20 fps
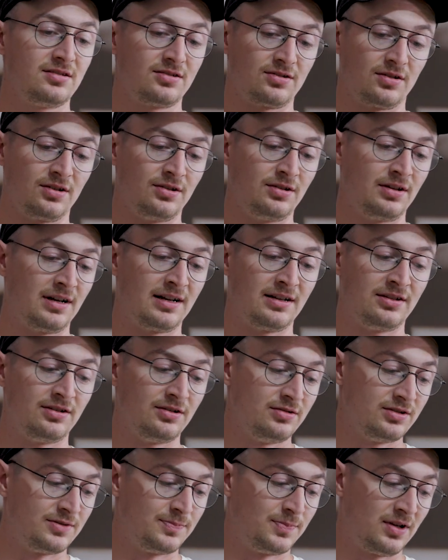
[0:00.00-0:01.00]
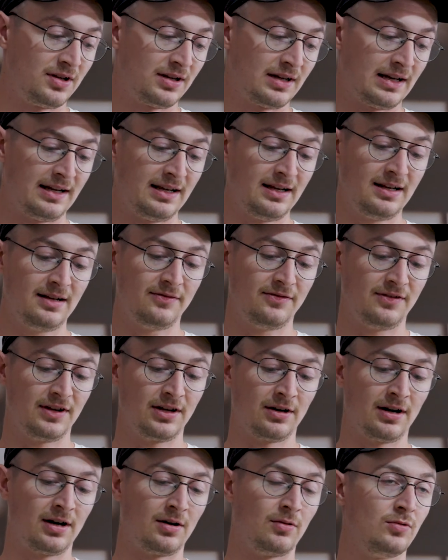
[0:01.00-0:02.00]
So all you got to do is plug it in,
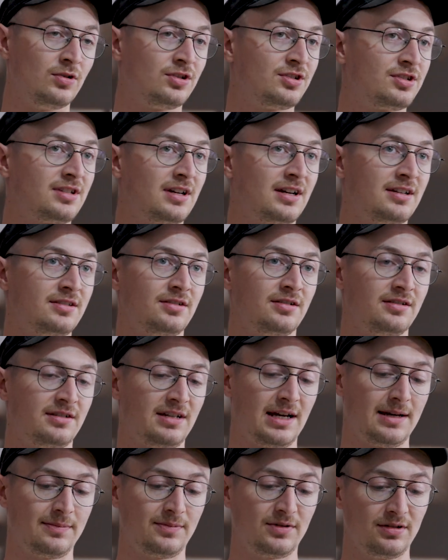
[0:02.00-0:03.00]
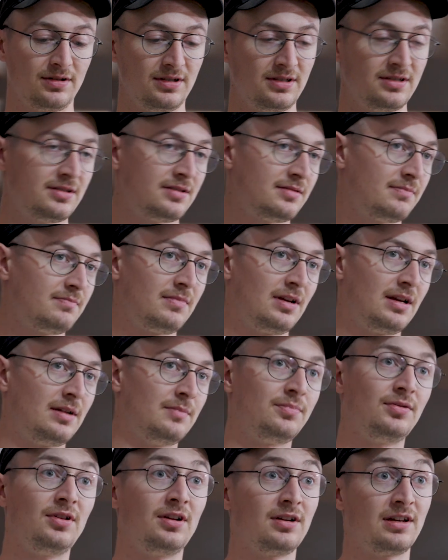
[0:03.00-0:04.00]
figure out which size your adapter is,
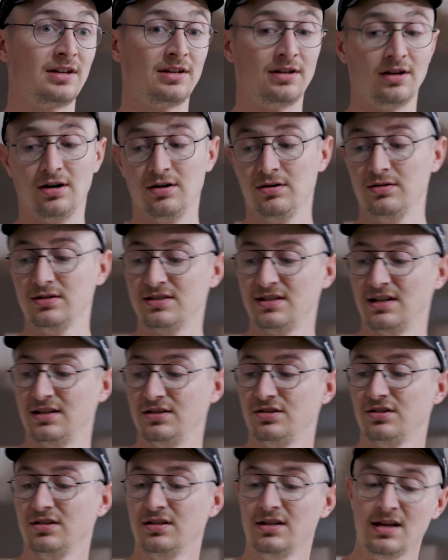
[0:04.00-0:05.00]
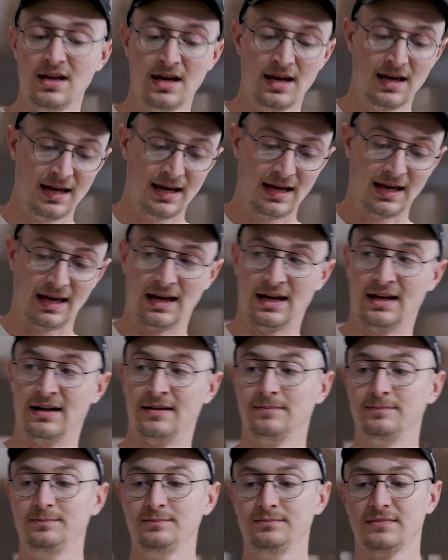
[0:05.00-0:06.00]
and plug and go essentially. And
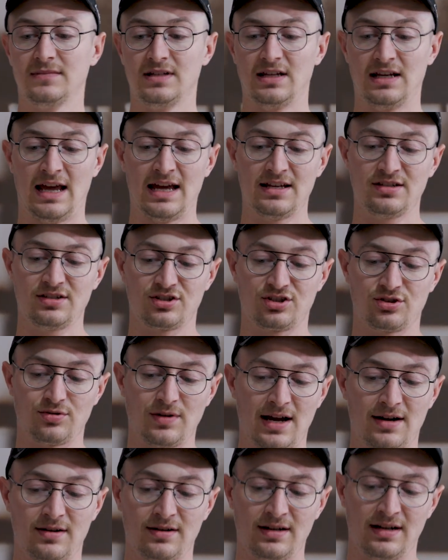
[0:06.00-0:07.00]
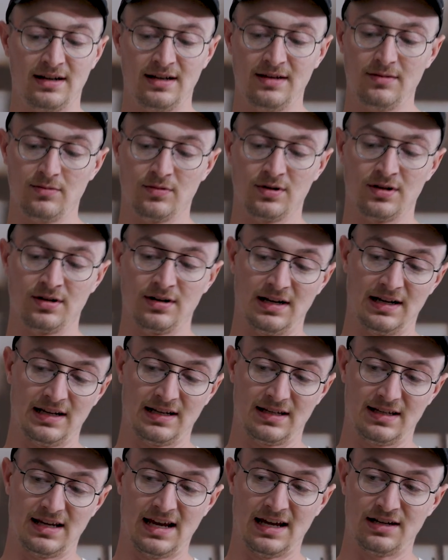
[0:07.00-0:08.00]
it has a shroud in it where
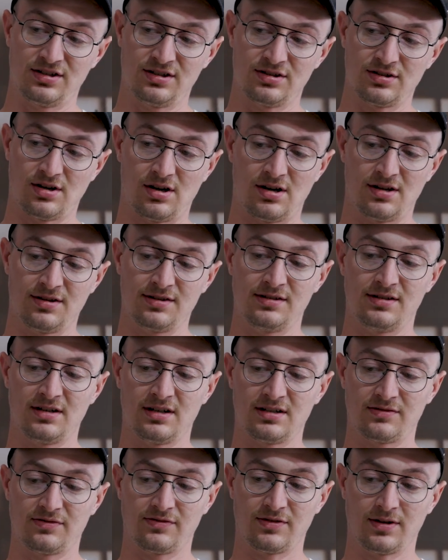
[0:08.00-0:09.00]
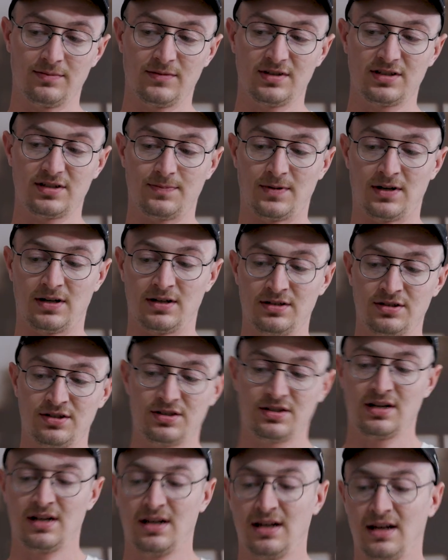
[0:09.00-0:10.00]
it catches all the dust from the sponge.